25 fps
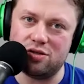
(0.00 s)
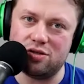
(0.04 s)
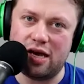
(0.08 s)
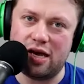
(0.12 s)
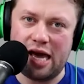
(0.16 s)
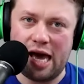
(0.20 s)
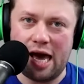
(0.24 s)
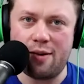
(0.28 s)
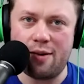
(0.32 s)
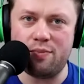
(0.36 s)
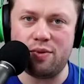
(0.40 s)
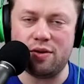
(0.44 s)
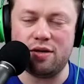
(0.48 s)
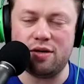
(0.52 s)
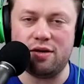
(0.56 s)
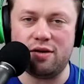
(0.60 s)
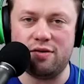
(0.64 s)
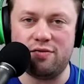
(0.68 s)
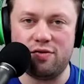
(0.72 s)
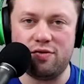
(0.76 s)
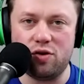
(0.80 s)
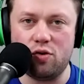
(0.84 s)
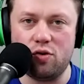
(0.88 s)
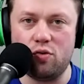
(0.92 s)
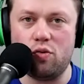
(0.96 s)
happen
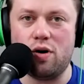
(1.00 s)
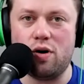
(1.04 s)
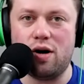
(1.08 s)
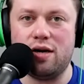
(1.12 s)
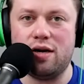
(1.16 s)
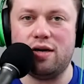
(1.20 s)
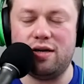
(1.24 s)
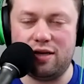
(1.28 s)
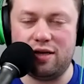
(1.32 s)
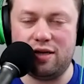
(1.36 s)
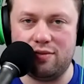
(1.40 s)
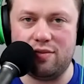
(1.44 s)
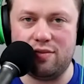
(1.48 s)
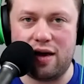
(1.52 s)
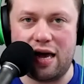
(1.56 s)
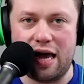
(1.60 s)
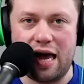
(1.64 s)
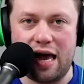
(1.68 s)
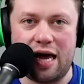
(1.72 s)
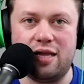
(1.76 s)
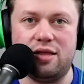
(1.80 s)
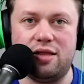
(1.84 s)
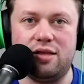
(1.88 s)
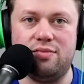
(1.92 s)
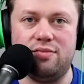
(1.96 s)
if you want him
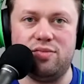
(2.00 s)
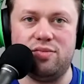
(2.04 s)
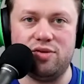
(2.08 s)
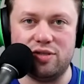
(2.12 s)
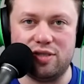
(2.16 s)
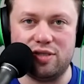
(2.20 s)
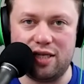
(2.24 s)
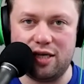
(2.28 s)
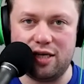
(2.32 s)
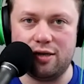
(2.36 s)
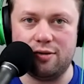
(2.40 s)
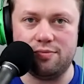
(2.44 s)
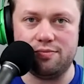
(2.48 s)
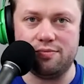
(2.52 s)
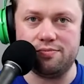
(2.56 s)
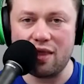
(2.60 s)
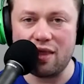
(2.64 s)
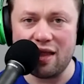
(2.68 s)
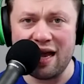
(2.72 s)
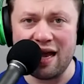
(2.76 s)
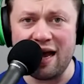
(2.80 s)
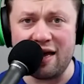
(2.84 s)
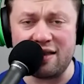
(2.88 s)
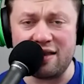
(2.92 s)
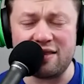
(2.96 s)
at the museum
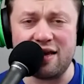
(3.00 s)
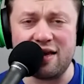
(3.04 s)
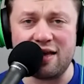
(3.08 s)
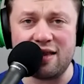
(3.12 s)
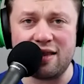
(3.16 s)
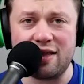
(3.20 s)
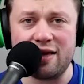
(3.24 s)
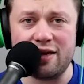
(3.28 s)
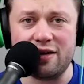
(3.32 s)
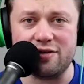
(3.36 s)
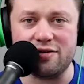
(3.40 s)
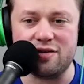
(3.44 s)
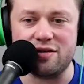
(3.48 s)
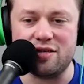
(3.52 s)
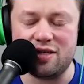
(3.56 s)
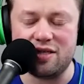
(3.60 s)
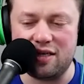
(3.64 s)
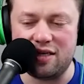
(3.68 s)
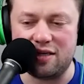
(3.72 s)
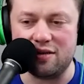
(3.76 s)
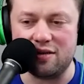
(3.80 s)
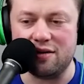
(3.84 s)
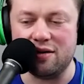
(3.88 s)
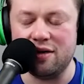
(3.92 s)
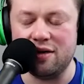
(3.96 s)
at that later
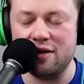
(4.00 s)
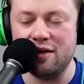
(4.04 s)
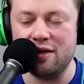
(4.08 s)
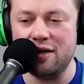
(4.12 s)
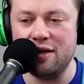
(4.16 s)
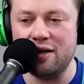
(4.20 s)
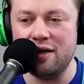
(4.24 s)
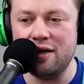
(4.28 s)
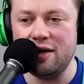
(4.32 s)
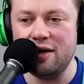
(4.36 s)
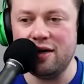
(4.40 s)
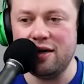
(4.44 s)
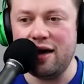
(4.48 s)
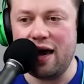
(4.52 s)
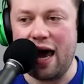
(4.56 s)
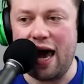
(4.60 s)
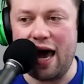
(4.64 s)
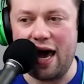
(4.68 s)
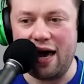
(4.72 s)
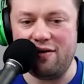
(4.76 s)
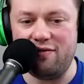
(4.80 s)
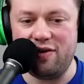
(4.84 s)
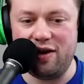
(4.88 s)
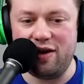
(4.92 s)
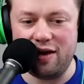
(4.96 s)
scene.
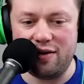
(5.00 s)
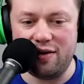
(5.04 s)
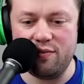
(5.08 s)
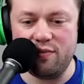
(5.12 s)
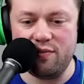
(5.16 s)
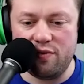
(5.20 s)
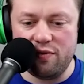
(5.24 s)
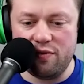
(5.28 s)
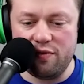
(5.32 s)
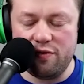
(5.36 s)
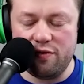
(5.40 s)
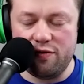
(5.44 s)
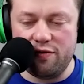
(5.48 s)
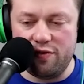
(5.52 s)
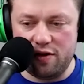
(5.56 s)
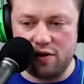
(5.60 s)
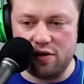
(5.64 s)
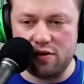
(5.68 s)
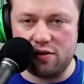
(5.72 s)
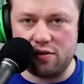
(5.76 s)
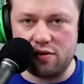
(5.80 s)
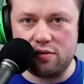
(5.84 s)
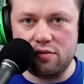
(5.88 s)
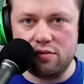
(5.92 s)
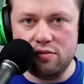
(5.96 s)
Have him
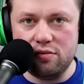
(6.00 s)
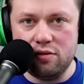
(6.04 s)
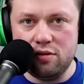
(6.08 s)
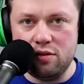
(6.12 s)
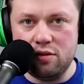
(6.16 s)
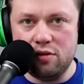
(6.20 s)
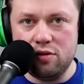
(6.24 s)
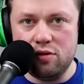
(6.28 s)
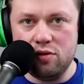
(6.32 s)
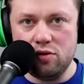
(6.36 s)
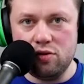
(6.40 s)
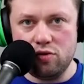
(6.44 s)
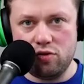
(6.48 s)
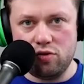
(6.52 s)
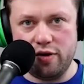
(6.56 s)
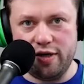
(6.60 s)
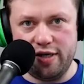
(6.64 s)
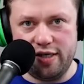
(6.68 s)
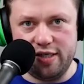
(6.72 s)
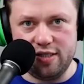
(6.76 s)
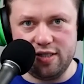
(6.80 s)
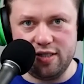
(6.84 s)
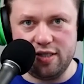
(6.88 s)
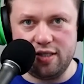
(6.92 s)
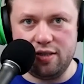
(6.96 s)
feel
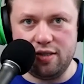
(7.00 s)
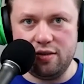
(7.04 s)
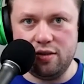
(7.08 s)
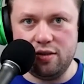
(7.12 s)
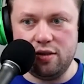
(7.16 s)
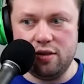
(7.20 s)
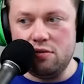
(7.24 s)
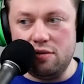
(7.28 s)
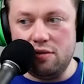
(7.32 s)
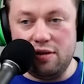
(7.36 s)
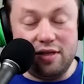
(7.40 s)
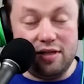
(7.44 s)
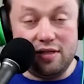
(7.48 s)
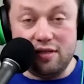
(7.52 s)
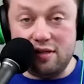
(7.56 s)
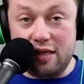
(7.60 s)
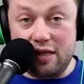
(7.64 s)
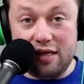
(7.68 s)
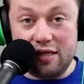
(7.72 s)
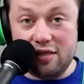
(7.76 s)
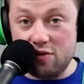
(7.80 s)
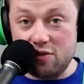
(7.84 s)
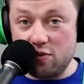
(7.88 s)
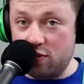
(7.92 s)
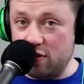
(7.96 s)
crazy.
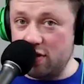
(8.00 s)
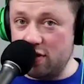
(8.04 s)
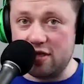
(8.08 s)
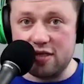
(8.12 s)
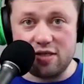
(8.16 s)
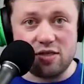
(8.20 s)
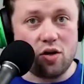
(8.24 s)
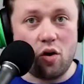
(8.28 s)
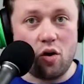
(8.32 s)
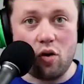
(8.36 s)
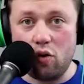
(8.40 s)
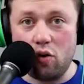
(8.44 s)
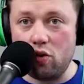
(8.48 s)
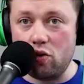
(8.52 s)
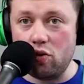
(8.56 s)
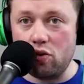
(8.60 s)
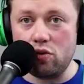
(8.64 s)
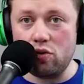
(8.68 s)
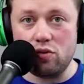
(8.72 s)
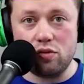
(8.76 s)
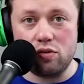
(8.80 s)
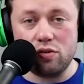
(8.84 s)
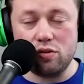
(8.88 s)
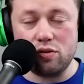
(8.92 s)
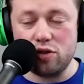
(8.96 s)
That's what this
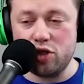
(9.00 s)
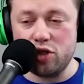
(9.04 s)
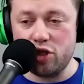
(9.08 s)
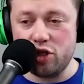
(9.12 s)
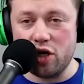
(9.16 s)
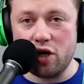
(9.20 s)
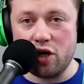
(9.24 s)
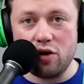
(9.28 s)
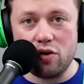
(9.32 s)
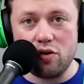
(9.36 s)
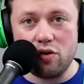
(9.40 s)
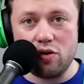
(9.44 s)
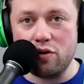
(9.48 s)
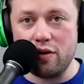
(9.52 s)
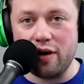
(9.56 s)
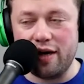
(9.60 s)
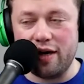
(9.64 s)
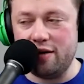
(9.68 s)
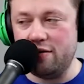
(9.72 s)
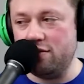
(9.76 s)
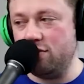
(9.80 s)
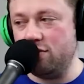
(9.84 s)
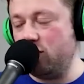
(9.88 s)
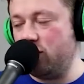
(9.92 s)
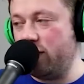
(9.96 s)
whole show
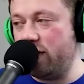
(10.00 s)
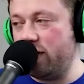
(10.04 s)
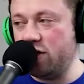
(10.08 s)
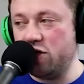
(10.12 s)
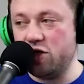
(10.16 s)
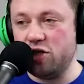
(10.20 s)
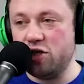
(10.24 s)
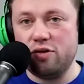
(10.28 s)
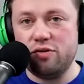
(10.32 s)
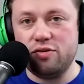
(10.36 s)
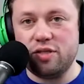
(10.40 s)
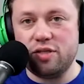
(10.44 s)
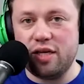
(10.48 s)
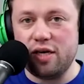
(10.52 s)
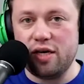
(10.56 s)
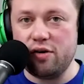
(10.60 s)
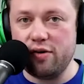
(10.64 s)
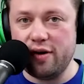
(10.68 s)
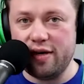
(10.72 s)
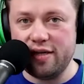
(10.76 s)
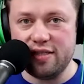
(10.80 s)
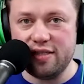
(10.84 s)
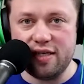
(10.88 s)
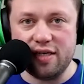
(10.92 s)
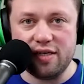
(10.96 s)
and great shows like
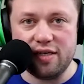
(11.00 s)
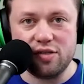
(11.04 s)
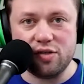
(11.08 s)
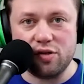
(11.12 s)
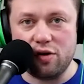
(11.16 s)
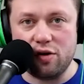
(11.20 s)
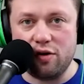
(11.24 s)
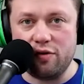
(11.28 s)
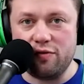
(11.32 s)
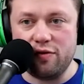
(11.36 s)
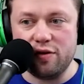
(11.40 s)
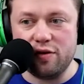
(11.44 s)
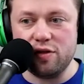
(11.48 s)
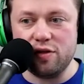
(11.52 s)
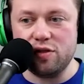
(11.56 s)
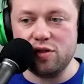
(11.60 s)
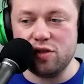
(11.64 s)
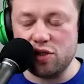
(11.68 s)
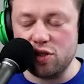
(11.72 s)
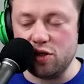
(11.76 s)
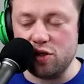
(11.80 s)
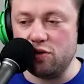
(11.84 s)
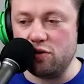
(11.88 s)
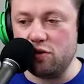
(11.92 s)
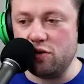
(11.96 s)
Crazy Ex-Girlfriend
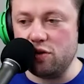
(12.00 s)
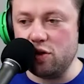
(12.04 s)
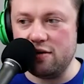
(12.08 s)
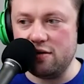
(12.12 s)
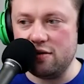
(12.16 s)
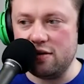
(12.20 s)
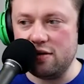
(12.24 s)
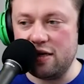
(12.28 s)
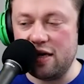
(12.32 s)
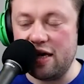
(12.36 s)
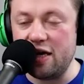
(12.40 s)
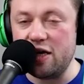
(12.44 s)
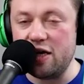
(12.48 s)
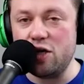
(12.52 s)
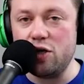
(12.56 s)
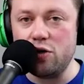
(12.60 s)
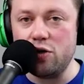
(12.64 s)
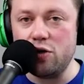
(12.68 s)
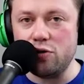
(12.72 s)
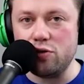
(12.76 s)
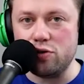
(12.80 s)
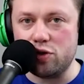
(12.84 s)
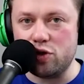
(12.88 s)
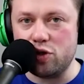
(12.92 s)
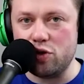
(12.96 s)
do, get
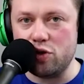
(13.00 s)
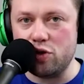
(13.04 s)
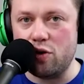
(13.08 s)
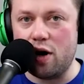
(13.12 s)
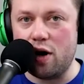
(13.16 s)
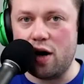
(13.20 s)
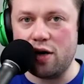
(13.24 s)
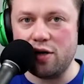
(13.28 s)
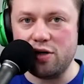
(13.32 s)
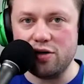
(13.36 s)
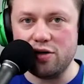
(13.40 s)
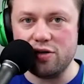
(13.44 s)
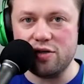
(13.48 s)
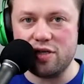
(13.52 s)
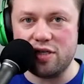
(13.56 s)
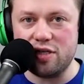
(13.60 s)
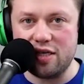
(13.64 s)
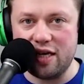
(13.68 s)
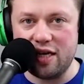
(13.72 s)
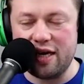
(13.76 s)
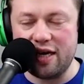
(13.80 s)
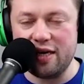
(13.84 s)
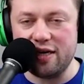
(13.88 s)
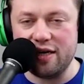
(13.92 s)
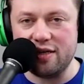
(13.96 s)
you to
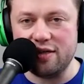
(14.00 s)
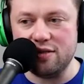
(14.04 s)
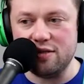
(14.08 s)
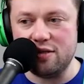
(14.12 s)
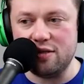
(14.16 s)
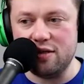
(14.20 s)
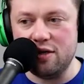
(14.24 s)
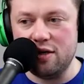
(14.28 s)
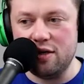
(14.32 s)
understand